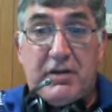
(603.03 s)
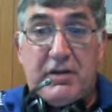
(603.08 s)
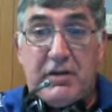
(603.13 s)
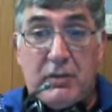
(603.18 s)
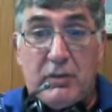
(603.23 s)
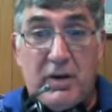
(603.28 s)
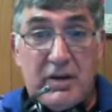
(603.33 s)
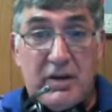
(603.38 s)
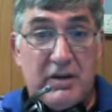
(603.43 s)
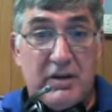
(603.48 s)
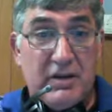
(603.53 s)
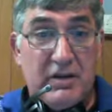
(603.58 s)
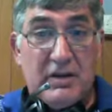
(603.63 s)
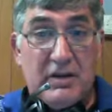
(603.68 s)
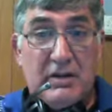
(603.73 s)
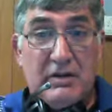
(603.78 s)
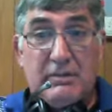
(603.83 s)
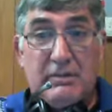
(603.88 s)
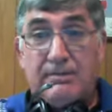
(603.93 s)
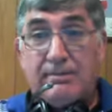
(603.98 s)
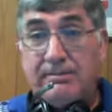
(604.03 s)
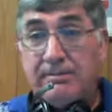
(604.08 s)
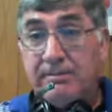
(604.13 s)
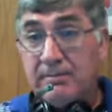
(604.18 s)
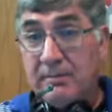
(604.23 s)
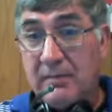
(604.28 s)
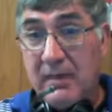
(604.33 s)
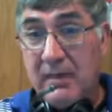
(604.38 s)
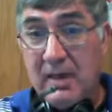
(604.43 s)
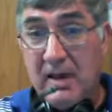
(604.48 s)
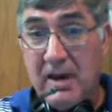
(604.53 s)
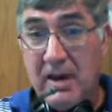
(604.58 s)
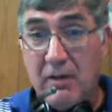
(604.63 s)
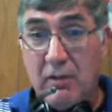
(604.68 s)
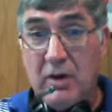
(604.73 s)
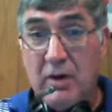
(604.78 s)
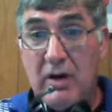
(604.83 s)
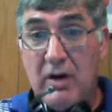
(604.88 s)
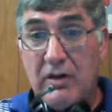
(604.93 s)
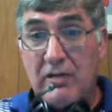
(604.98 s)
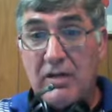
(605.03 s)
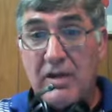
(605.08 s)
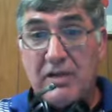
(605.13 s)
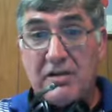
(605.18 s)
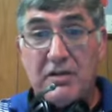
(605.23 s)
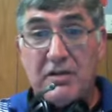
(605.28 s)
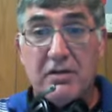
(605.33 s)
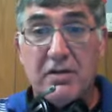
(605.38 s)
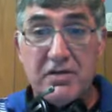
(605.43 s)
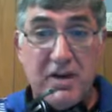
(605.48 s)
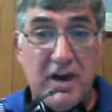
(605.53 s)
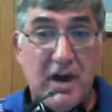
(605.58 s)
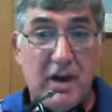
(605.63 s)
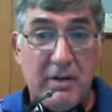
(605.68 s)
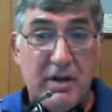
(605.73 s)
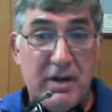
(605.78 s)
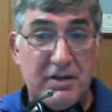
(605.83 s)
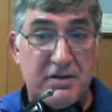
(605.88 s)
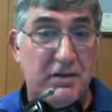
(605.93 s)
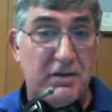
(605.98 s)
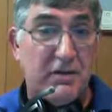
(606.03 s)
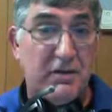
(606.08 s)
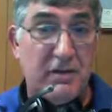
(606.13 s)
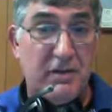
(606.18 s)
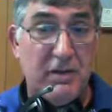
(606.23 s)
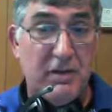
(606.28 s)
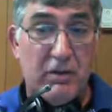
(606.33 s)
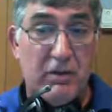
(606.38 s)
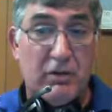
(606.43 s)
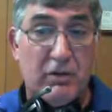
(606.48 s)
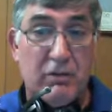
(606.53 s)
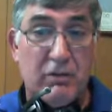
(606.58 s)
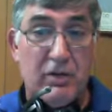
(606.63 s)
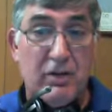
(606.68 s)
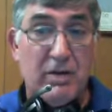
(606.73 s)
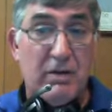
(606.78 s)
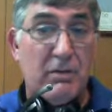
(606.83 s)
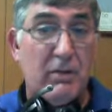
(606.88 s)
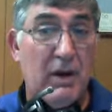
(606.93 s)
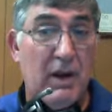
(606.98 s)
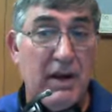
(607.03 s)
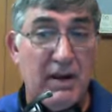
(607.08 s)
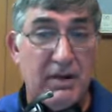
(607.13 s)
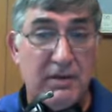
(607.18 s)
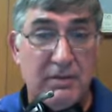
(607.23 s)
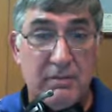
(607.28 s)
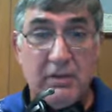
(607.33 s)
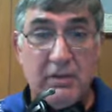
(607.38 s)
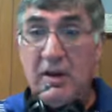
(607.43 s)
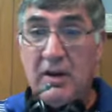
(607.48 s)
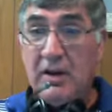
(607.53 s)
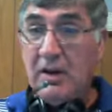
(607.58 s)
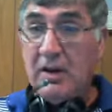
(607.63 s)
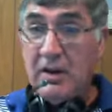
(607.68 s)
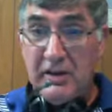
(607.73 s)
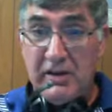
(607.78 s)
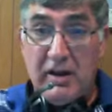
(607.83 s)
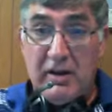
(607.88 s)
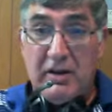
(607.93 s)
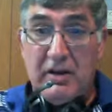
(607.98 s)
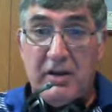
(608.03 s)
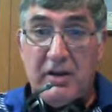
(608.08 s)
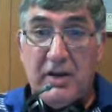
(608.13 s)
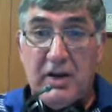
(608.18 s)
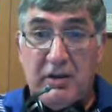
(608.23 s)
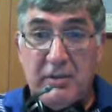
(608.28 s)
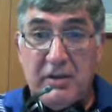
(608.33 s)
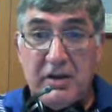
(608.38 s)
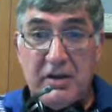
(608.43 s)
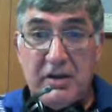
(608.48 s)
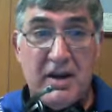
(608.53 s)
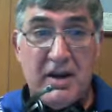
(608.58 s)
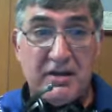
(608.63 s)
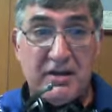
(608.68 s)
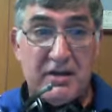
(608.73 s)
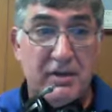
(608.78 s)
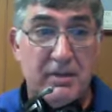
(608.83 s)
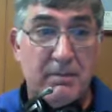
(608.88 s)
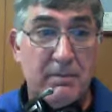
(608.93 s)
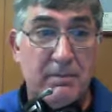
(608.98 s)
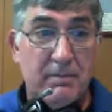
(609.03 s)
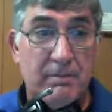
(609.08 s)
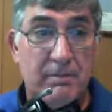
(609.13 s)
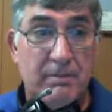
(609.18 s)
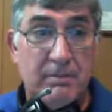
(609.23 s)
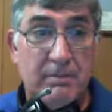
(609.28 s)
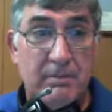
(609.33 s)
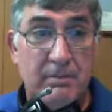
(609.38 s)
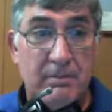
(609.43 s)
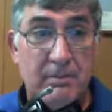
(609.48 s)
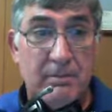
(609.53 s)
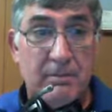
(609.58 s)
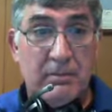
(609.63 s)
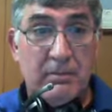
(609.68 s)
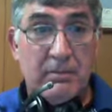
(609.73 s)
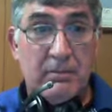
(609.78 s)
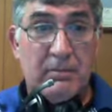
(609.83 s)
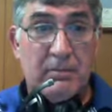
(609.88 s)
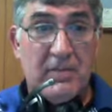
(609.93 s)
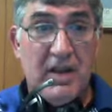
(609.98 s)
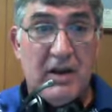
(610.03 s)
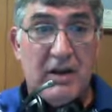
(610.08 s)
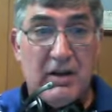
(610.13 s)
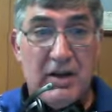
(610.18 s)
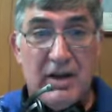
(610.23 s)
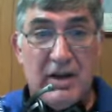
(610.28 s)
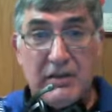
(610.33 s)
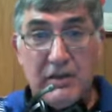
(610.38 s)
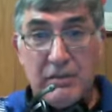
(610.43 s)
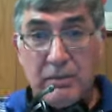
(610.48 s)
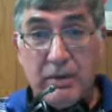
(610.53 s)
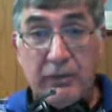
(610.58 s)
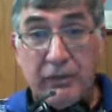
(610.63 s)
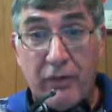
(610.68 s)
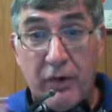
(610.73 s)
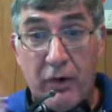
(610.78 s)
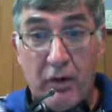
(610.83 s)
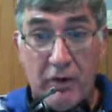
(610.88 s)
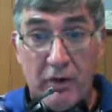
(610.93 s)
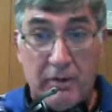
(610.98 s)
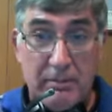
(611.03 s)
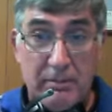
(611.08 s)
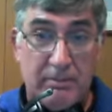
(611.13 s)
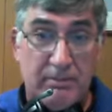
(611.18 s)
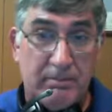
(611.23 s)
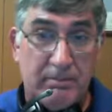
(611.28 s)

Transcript: to what any welder that's on the job has to do. They want to work in a plant. They'll be tested. They'll have to perform.